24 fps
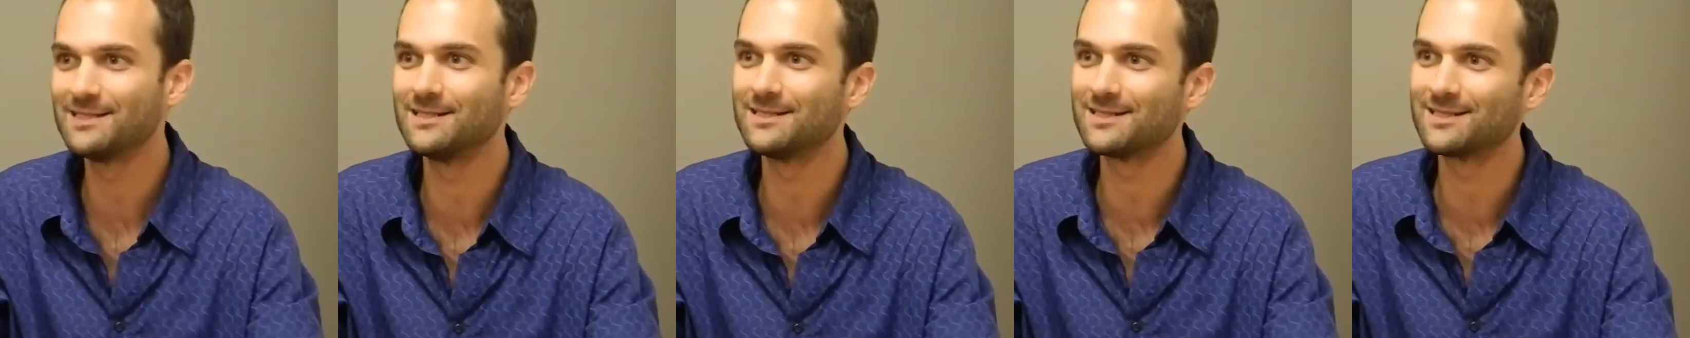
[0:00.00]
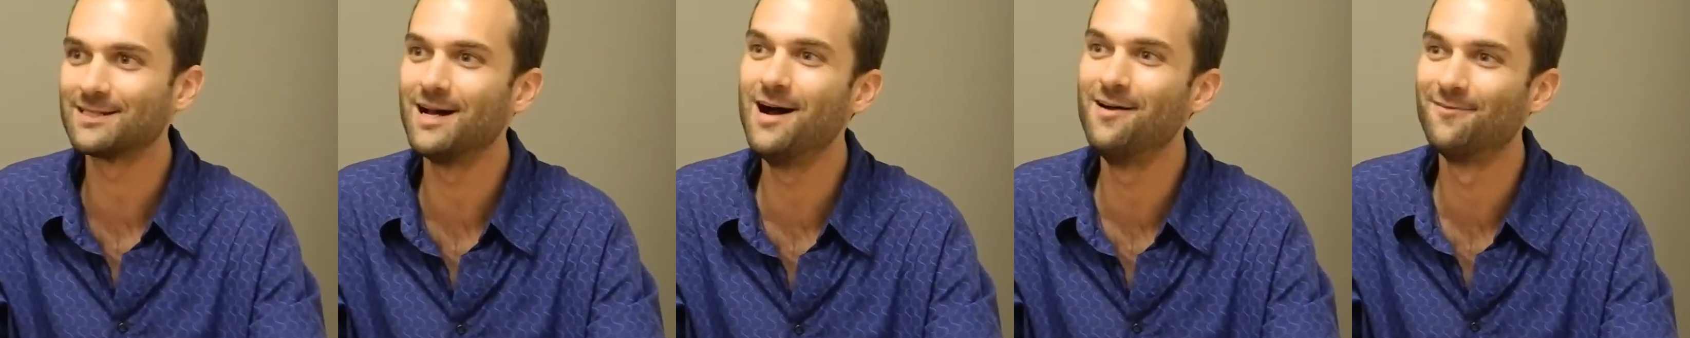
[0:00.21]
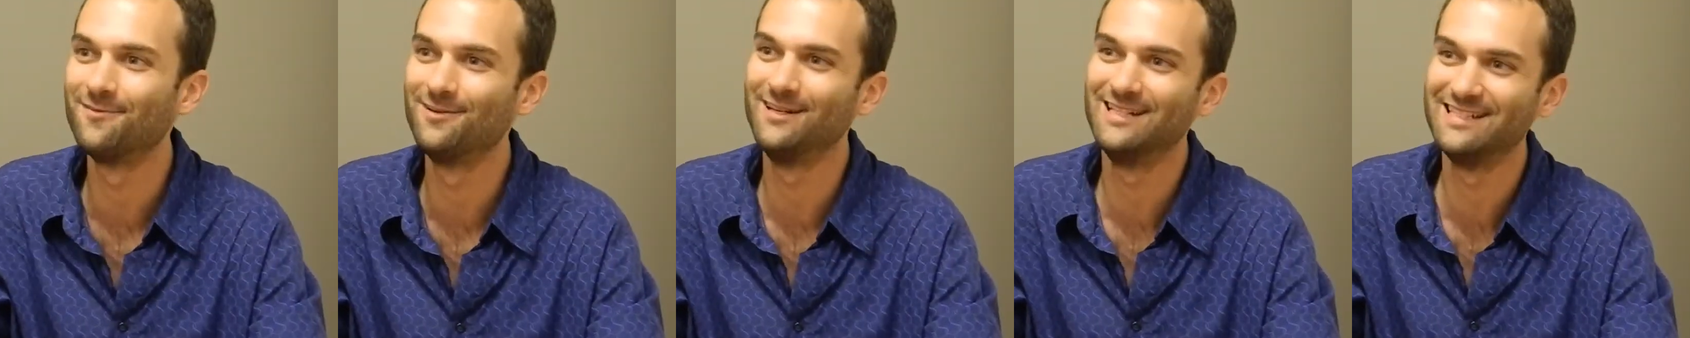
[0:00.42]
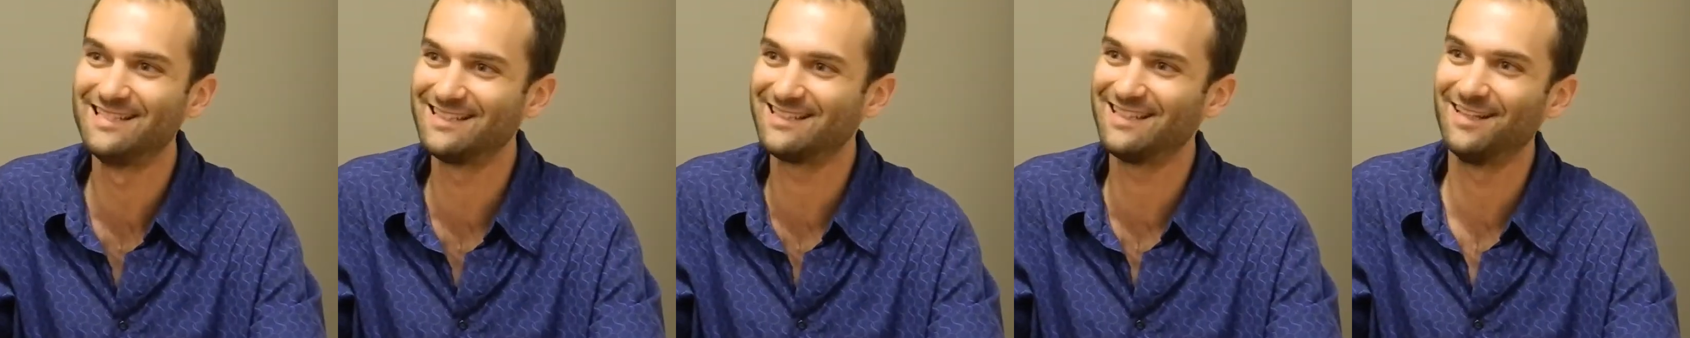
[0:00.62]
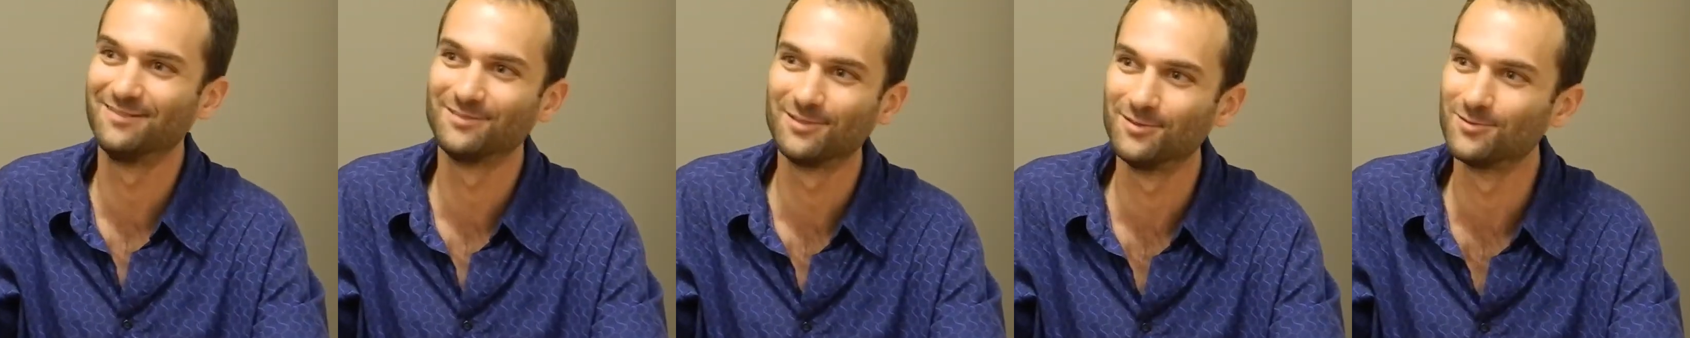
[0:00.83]
discoveries
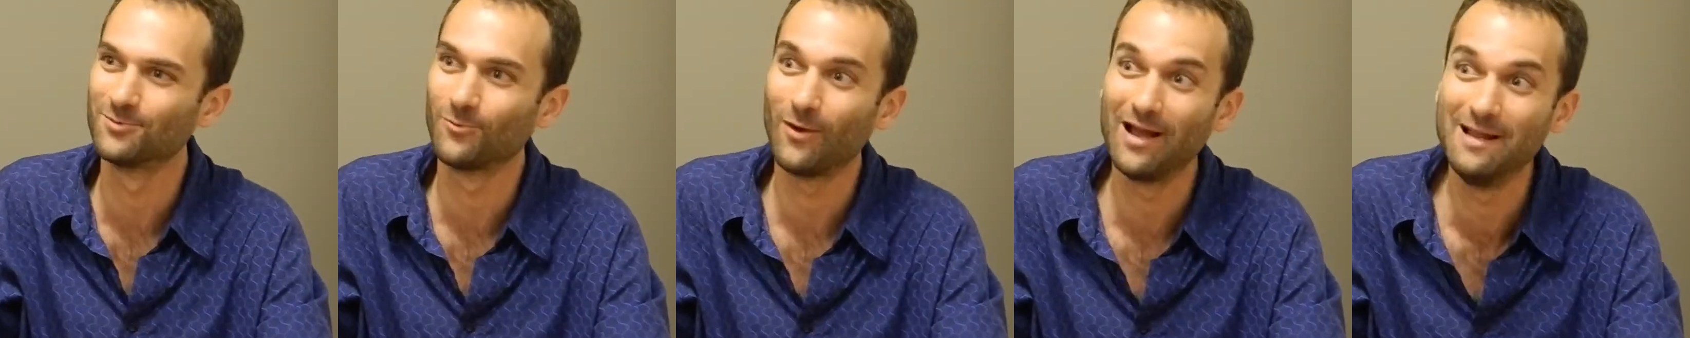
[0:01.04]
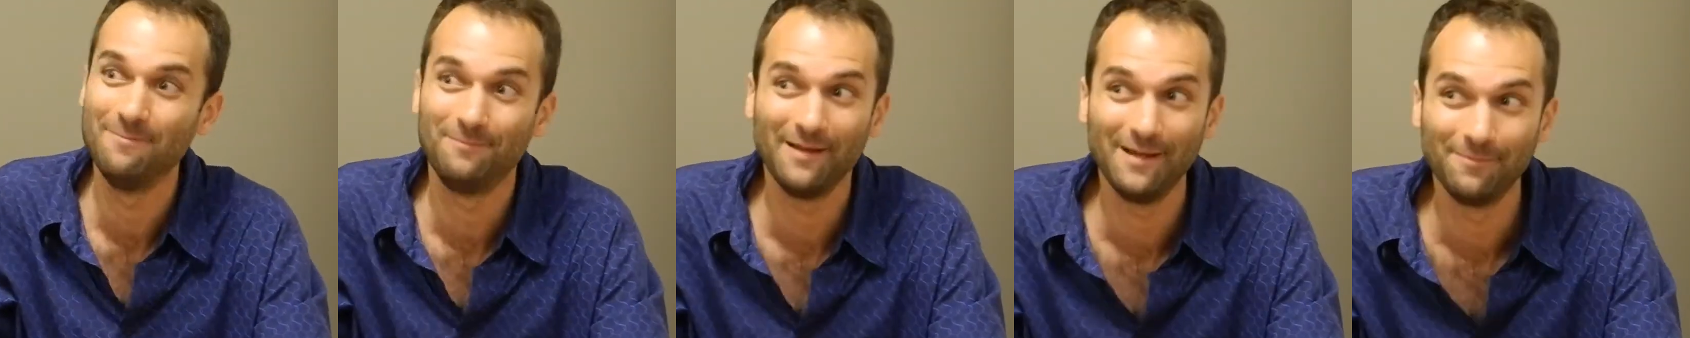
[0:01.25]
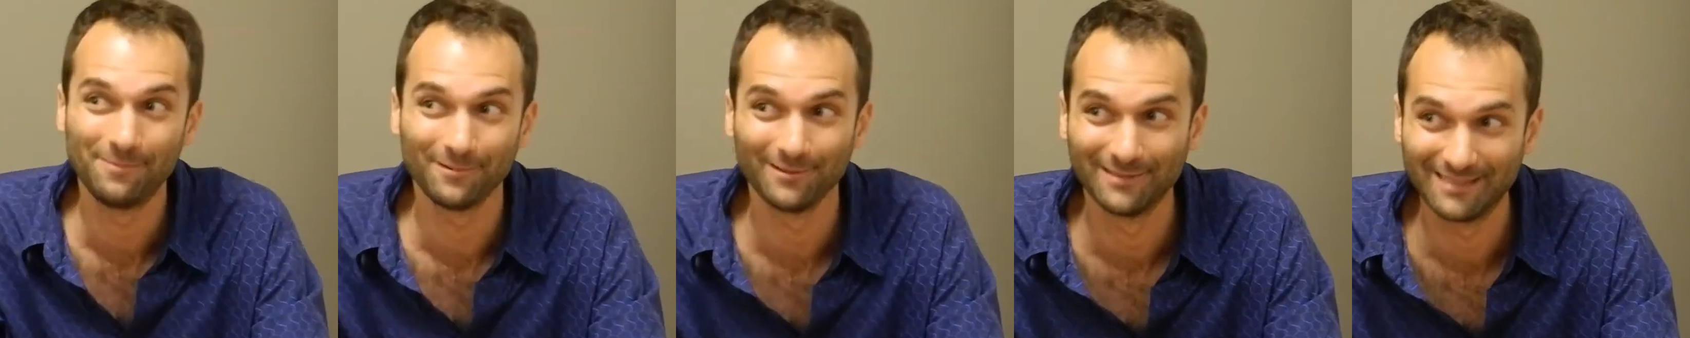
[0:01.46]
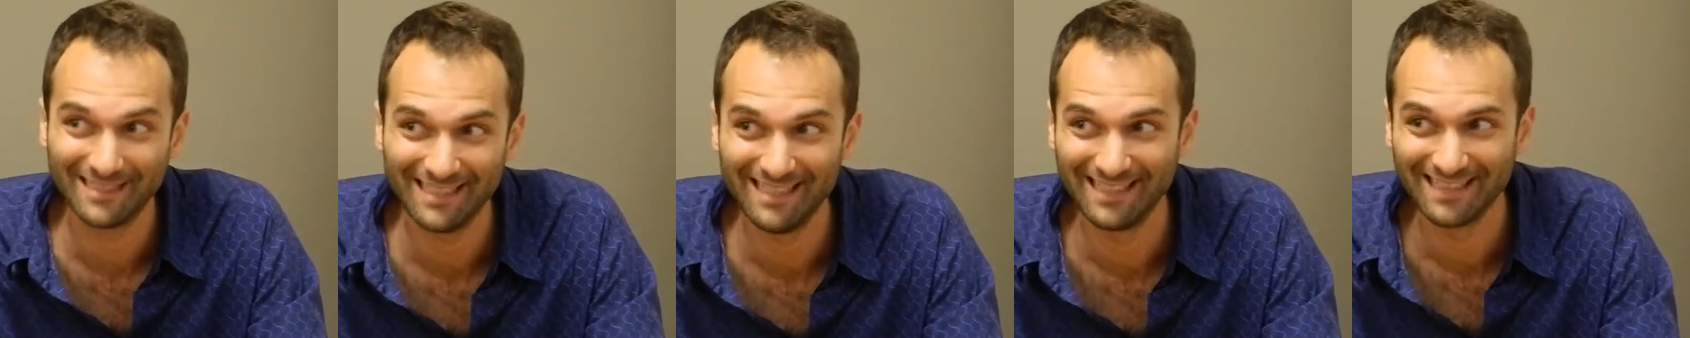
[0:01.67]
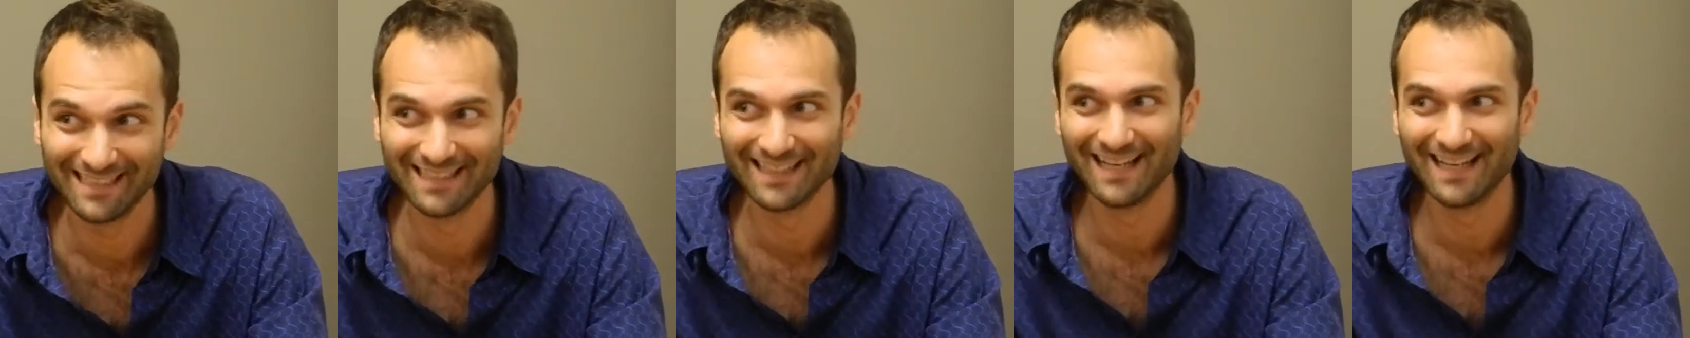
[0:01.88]
that those white people did,